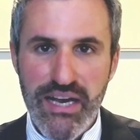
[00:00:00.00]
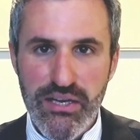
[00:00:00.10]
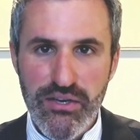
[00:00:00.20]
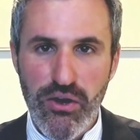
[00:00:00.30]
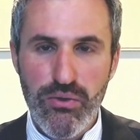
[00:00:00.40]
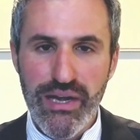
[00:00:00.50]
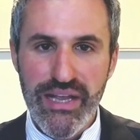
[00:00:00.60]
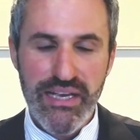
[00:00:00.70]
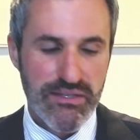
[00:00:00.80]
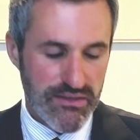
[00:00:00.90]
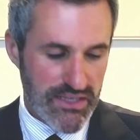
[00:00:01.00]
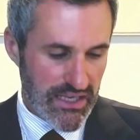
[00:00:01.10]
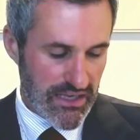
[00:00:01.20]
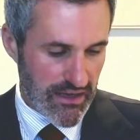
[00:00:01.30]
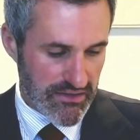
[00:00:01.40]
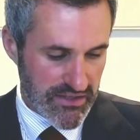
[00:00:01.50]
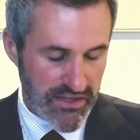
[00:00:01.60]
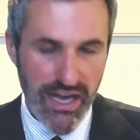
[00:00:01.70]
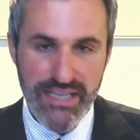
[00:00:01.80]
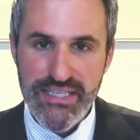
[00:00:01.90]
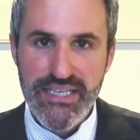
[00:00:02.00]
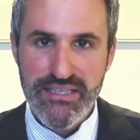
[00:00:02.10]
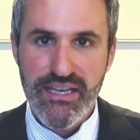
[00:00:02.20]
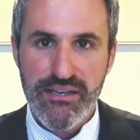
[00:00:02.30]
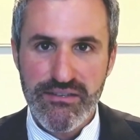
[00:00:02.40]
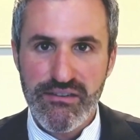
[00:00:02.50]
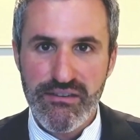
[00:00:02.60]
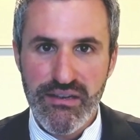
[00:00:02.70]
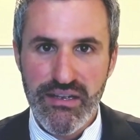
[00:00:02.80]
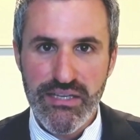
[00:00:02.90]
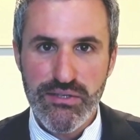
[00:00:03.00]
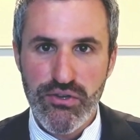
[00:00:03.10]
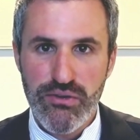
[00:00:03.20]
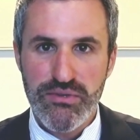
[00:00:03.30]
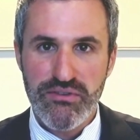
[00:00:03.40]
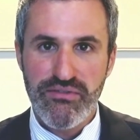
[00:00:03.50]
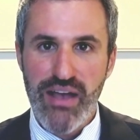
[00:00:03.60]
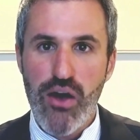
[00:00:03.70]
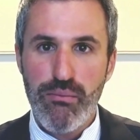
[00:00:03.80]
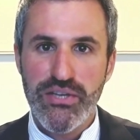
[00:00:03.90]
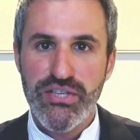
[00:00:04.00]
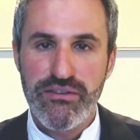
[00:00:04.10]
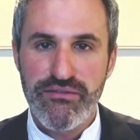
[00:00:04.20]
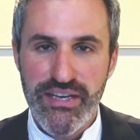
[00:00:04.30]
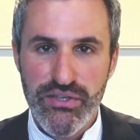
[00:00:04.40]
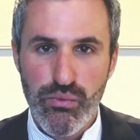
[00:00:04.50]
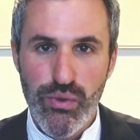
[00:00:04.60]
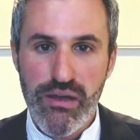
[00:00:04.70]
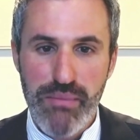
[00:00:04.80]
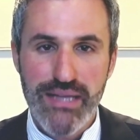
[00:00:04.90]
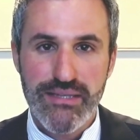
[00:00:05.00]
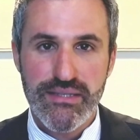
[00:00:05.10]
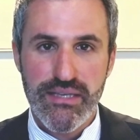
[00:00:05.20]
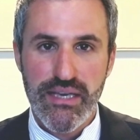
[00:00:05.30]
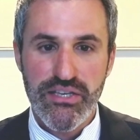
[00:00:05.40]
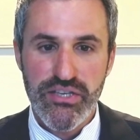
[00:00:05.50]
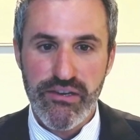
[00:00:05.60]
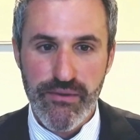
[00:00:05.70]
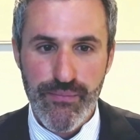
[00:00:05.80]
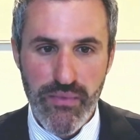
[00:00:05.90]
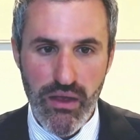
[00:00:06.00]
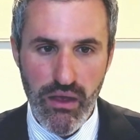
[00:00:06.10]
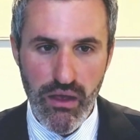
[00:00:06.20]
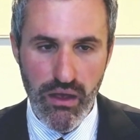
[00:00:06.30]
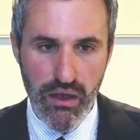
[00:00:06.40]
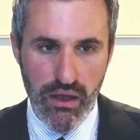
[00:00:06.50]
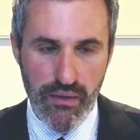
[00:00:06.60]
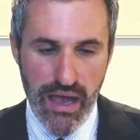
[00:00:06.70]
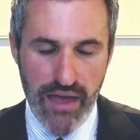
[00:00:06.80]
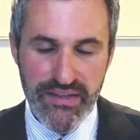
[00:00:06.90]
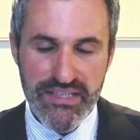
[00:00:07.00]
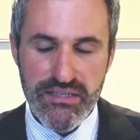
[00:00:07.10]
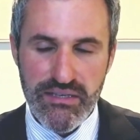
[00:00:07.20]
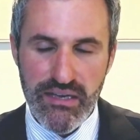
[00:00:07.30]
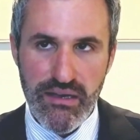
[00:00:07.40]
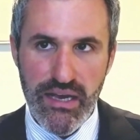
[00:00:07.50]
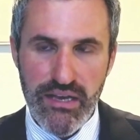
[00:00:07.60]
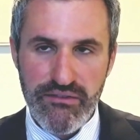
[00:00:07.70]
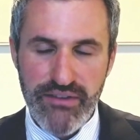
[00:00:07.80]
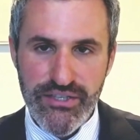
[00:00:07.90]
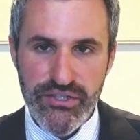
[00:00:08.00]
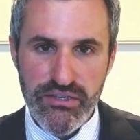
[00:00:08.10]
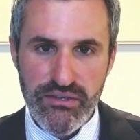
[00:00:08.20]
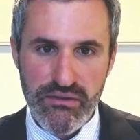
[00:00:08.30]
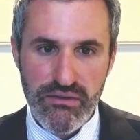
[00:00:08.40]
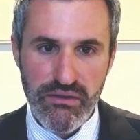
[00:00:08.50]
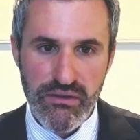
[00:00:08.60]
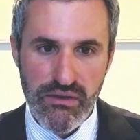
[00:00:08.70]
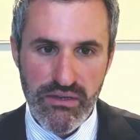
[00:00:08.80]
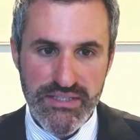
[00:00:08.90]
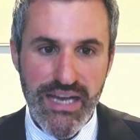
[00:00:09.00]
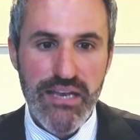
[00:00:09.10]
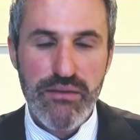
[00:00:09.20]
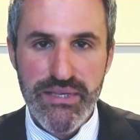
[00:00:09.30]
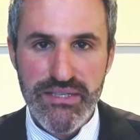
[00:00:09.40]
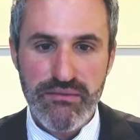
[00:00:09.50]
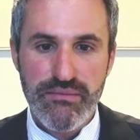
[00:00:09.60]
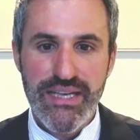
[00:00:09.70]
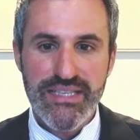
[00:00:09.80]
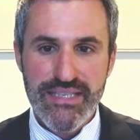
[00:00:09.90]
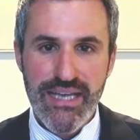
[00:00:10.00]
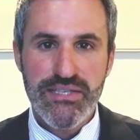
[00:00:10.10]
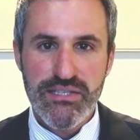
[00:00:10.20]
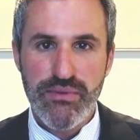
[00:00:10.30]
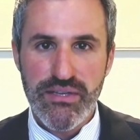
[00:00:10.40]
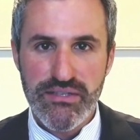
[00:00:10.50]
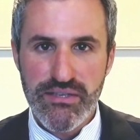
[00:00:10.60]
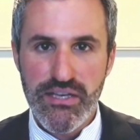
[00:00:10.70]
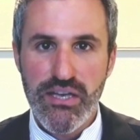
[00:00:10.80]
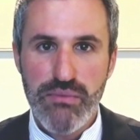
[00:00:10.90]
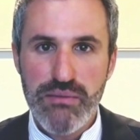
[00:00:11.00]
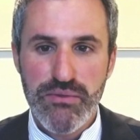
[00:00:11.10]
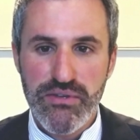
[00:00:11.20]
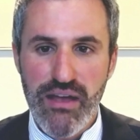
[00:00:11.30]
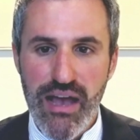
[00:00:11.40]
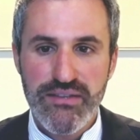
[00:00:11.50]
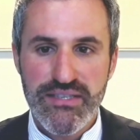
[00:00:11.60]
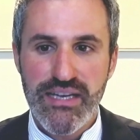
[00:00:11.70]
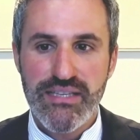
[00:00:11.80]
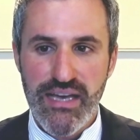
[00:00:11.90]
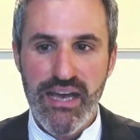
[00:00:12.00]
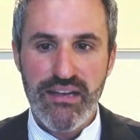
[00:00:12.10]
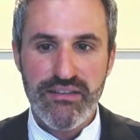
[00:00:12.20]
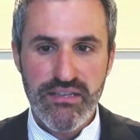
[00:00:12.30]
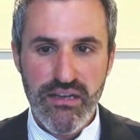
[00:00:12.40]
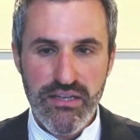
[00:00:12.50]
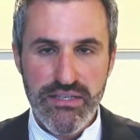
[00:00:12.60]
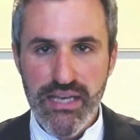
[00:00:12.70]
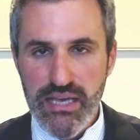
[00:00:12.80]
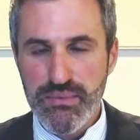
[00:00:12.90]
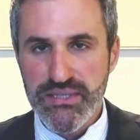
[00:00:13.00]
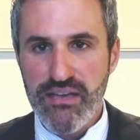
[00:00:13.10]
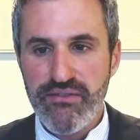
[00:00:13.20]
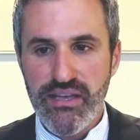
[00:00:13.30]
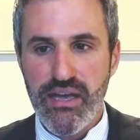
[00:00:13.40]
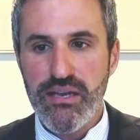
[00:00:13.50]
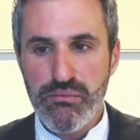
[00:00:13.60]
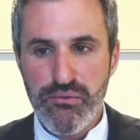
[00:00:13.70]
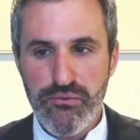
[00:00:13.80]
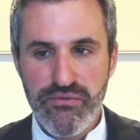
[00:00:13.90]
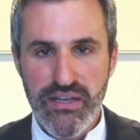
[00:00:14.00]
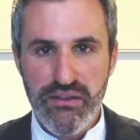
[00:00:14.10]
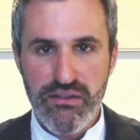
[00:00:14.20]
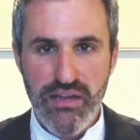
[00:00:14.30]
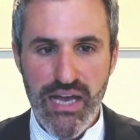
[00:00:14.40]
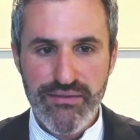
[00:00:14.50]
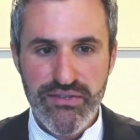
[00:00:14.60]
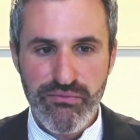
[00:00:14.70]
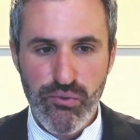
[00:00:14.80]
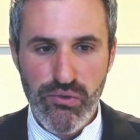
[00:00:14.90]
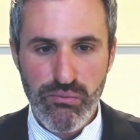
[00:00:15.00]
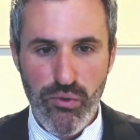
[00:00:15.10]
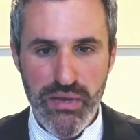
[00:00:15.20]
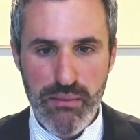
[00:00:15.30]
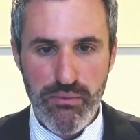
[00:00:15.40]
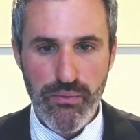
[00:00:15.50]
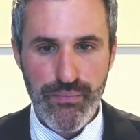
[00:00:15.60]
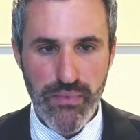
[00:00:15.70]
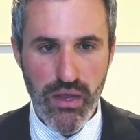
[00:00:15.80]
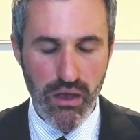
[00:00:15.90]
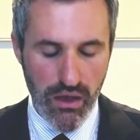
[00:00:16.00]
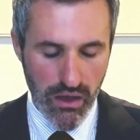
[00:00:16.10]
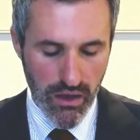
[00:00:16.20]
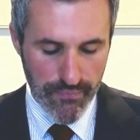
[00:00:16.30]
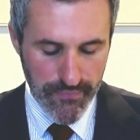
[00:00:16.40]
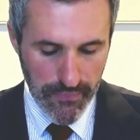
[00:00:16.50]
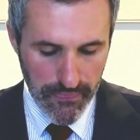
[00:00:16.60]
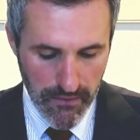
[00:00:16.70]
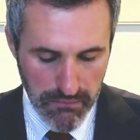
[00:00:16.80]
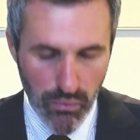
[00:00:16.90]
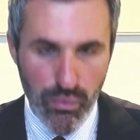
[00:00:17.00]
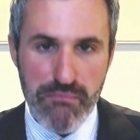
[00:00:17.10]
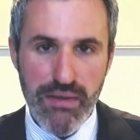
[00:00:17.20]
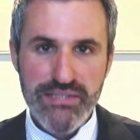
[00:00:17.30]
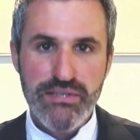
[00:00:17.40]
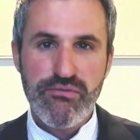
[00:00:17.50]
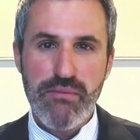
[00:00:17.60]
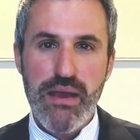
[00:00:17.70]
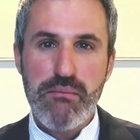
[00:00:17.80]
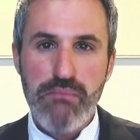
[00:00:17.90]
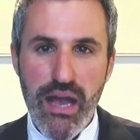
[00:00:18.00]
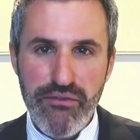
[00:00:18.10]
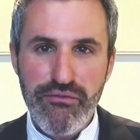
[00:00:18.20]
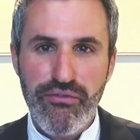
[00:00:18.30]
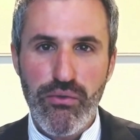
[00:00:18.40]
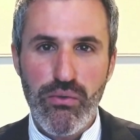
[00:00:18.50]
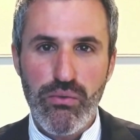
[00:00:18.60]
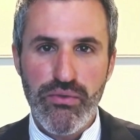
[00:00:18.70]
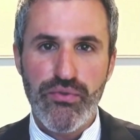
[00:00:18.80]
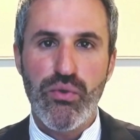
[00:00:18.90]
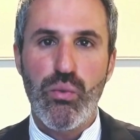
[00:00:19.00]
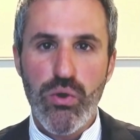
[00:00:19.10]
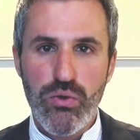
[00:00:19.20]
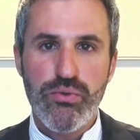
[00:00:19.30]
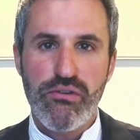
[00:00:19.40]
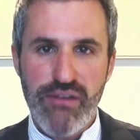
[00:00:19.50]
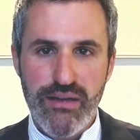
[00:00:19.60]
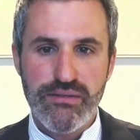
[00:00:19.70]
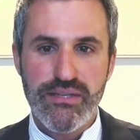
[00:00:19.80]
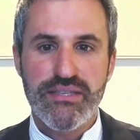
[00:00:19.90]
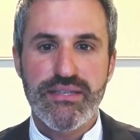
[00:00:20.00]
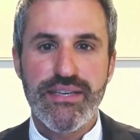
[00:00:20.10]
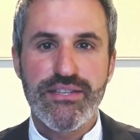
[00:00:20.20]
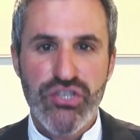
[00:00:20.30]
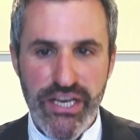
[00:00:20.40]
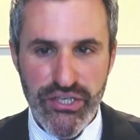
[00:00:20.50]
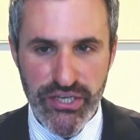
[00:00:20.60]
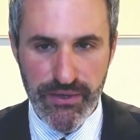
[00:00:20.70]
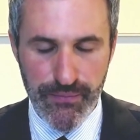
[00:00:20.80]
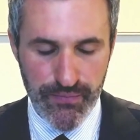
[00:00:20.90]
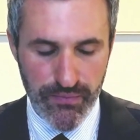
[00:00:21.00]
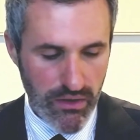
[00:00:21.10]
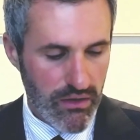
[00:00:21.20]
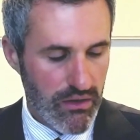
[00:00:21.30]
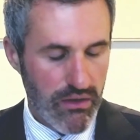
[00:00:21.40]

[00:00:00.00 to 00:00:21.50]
We're second only to the IT sector in terms of how much innovation we are patenting each year. And this innovation dynamism is testament to the commitment our sector has to keep saving and improving the lives of more and more people. But we must remain mindful that the world around us is changing.